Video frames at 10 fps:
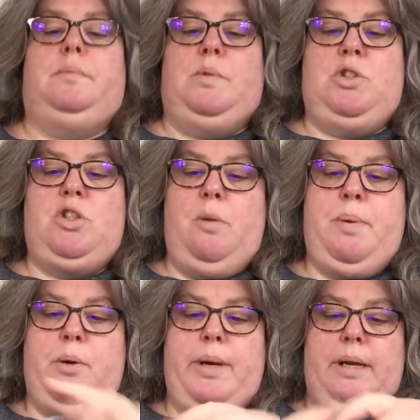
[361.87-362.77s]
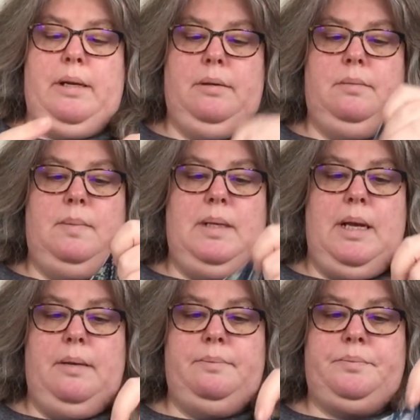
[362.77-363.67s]
super quick
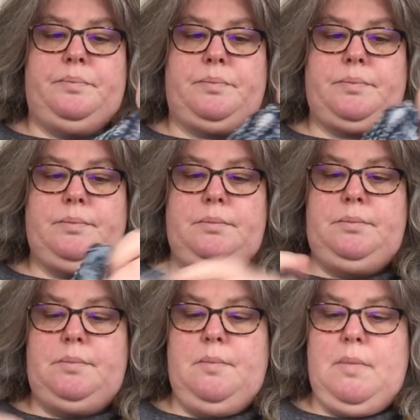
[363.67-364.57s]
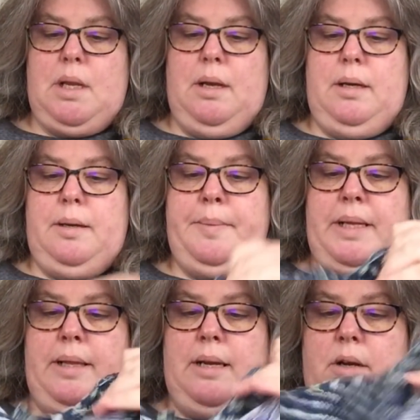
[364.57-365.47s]
knit.
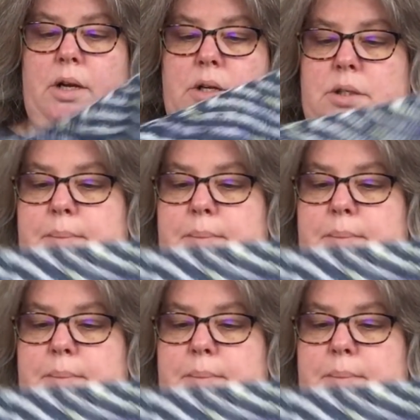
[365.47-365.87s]
And then I also